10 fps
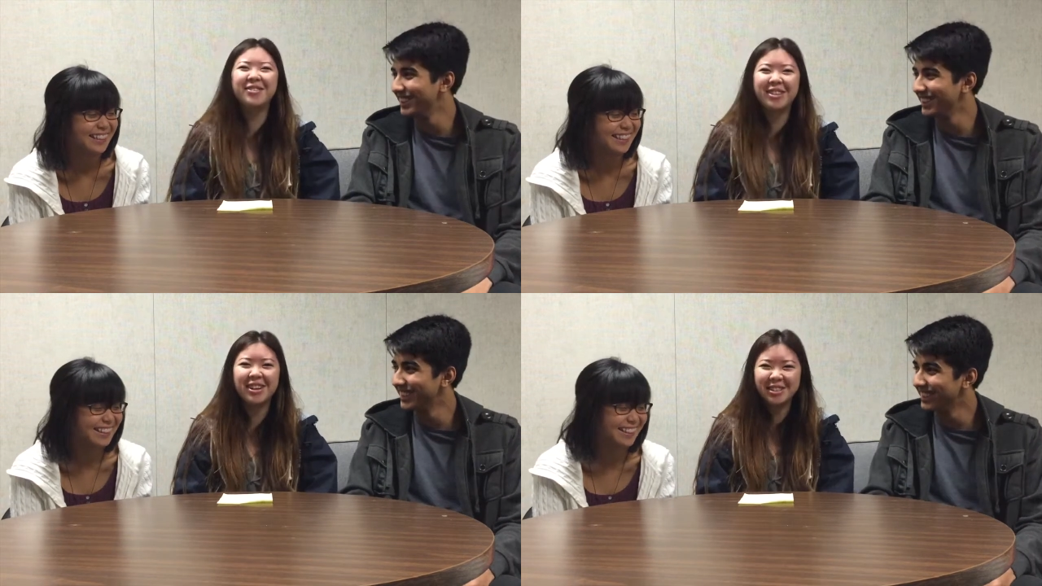
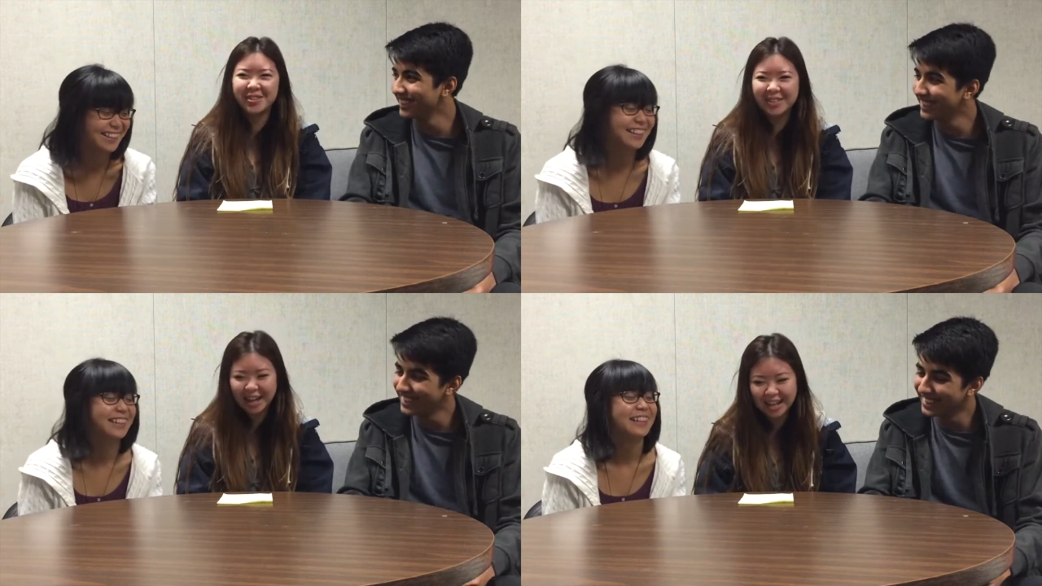Speaker 1: we are
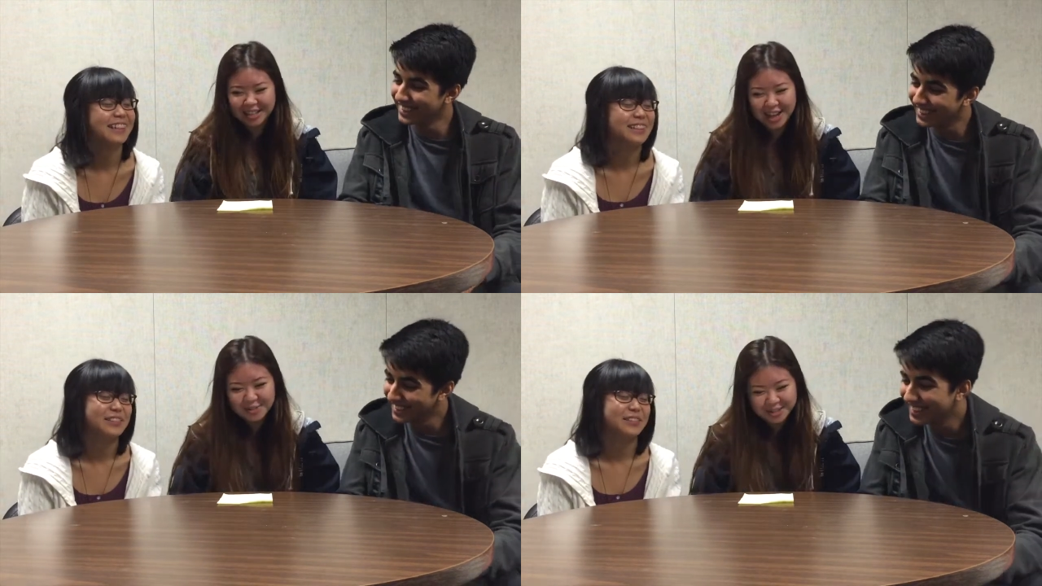doing
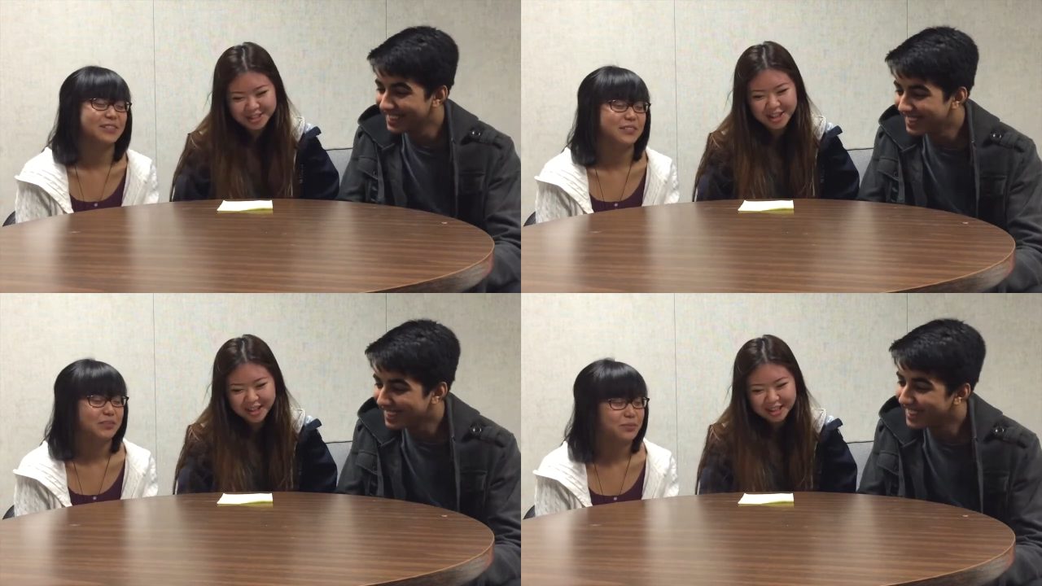a
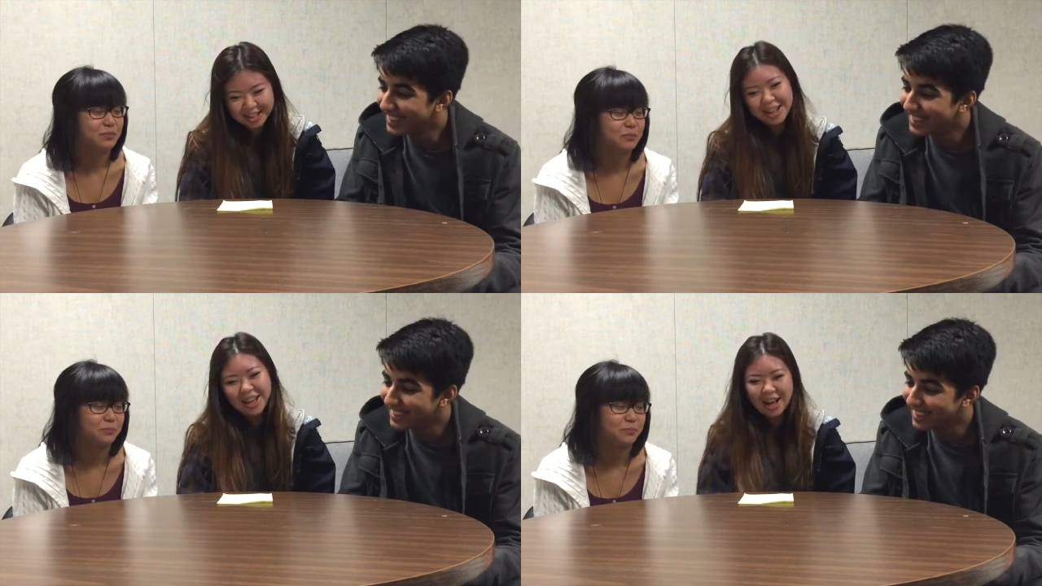table
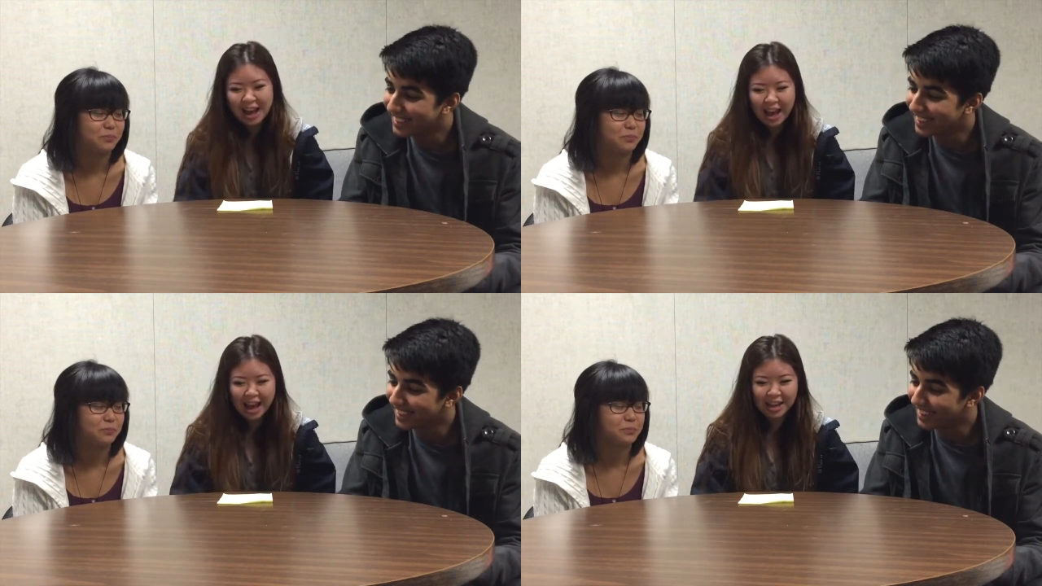talk
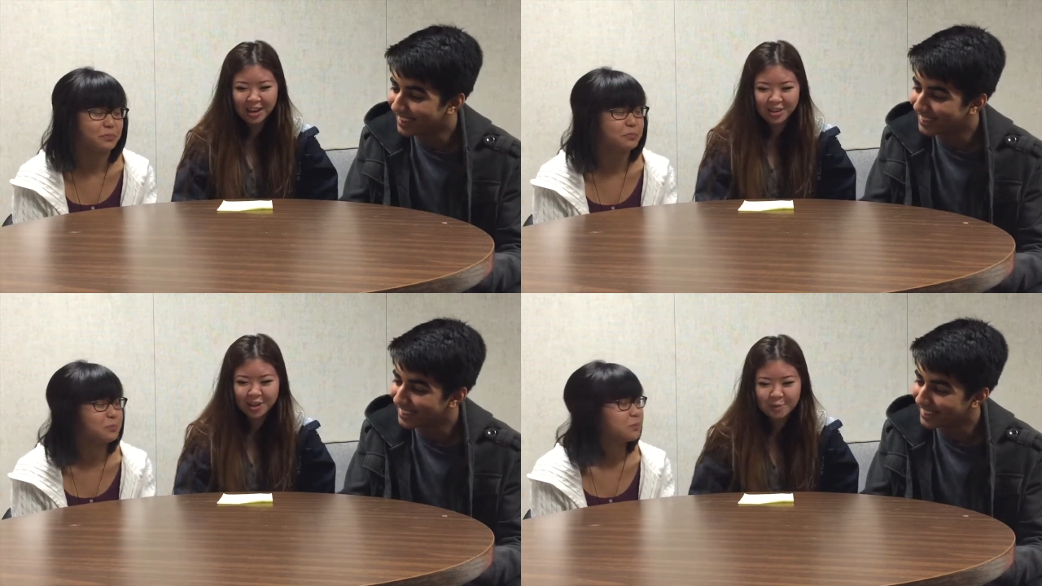
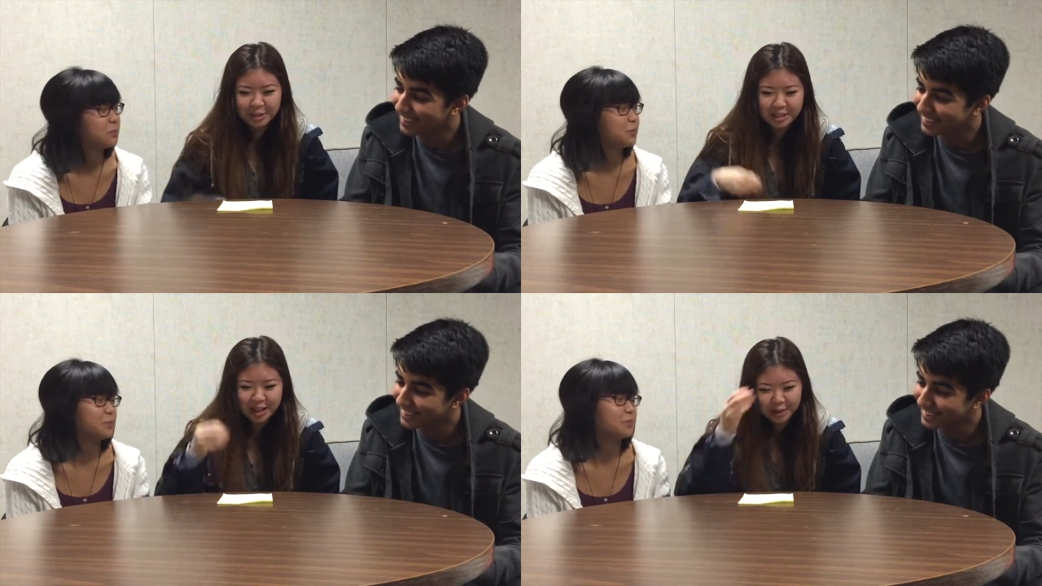and our
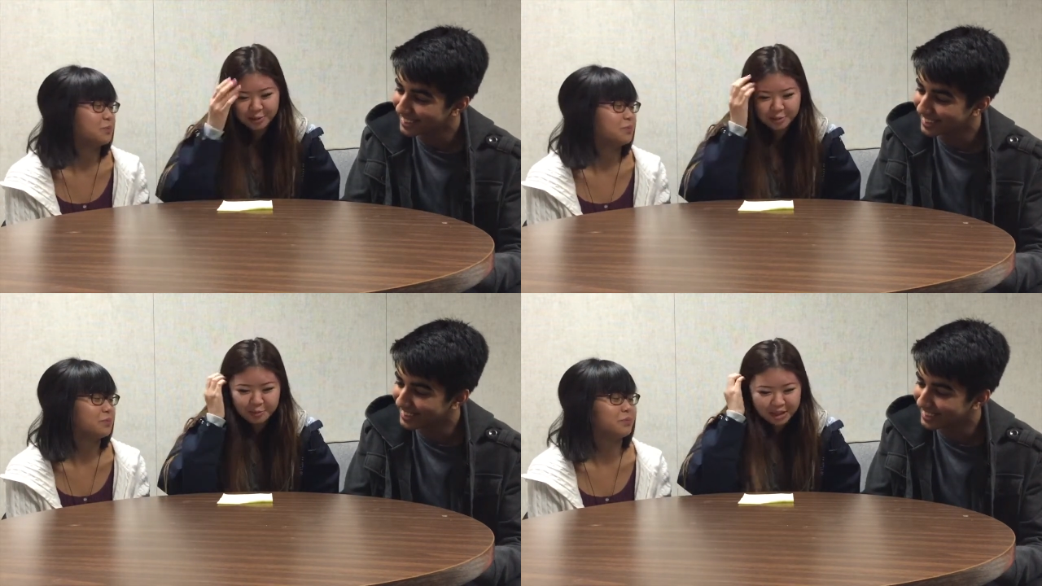topic
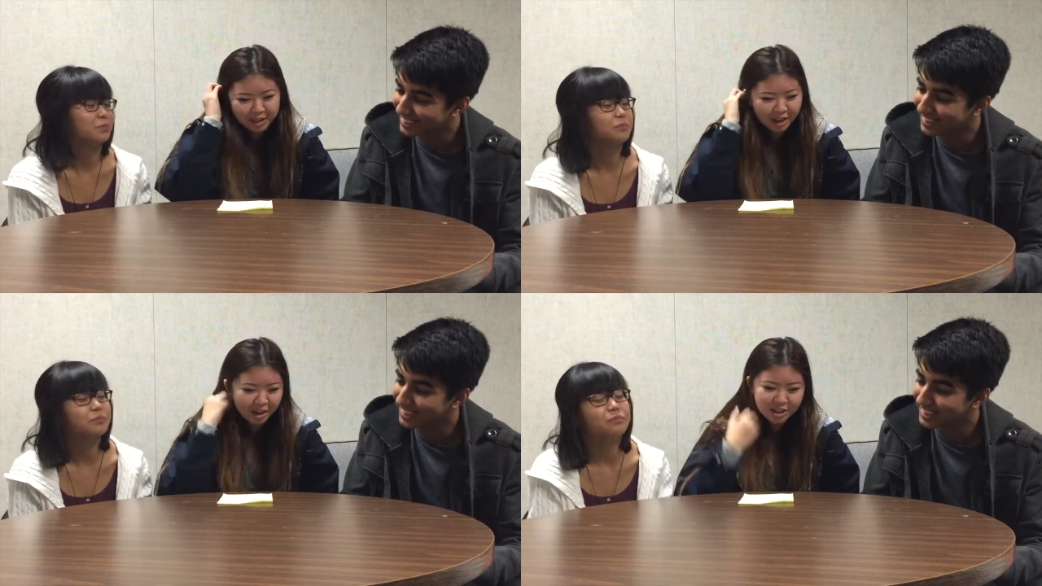today will
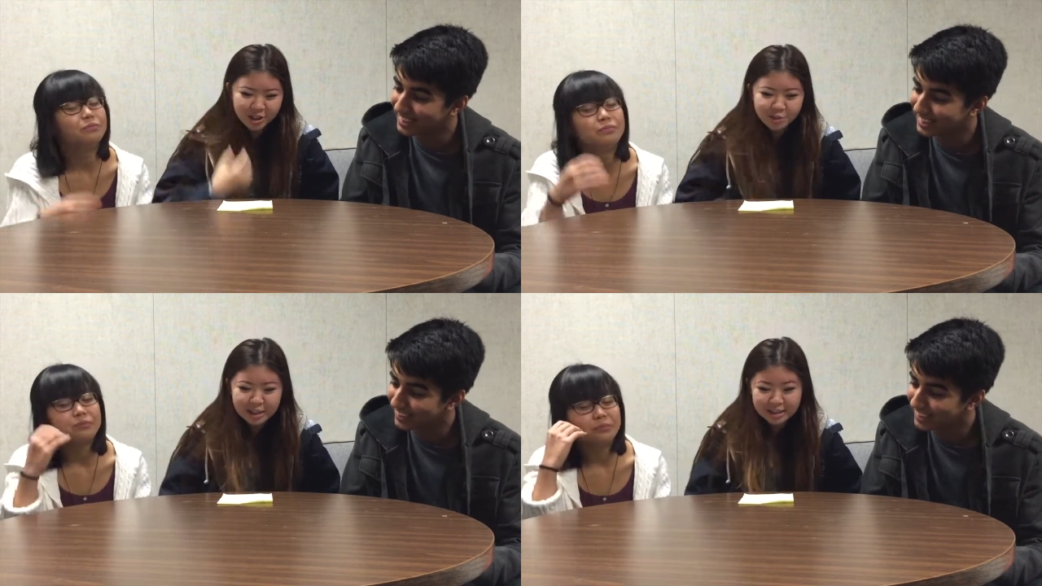be
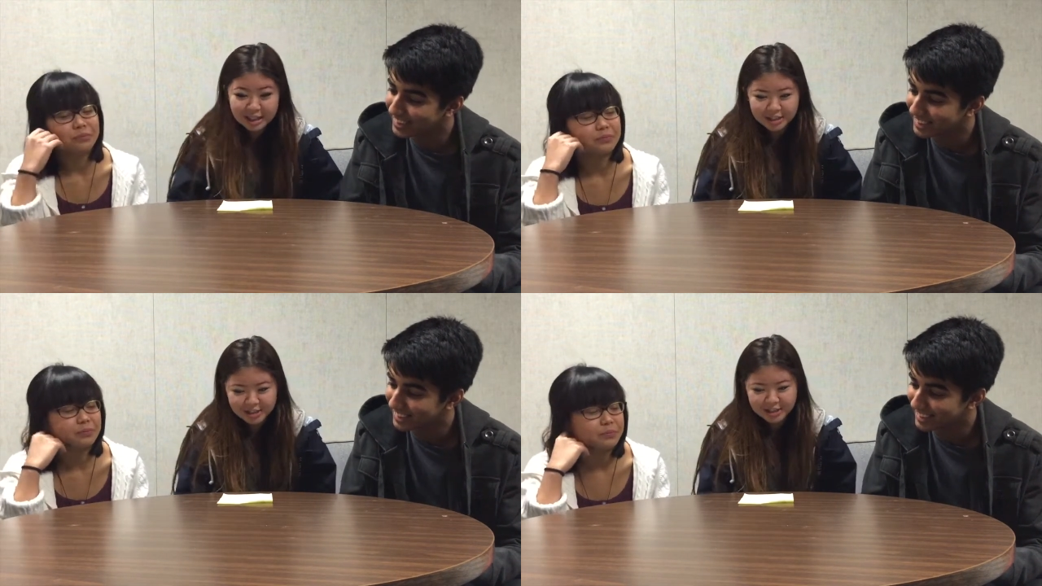should we
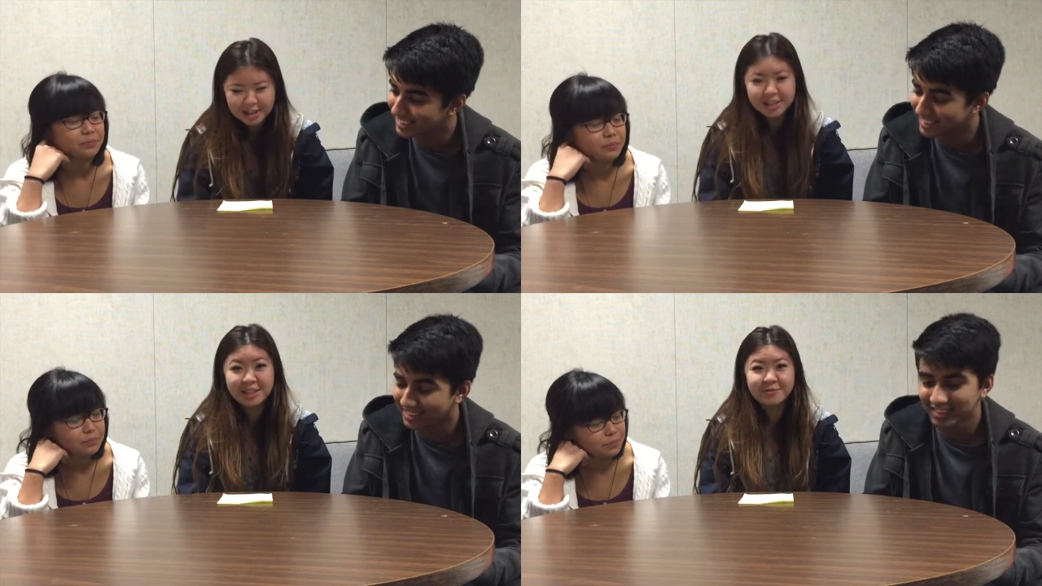censor
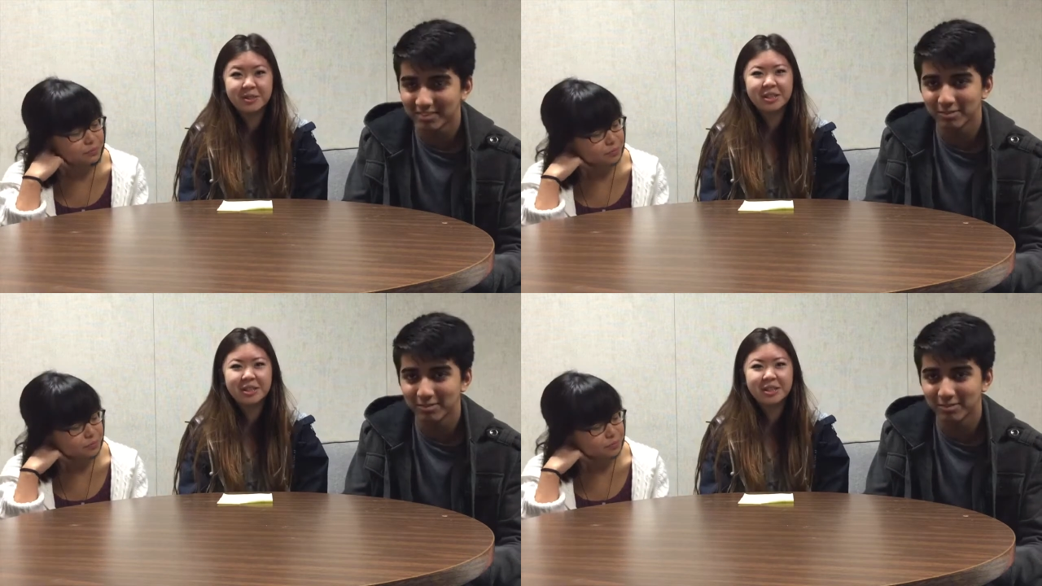sensitive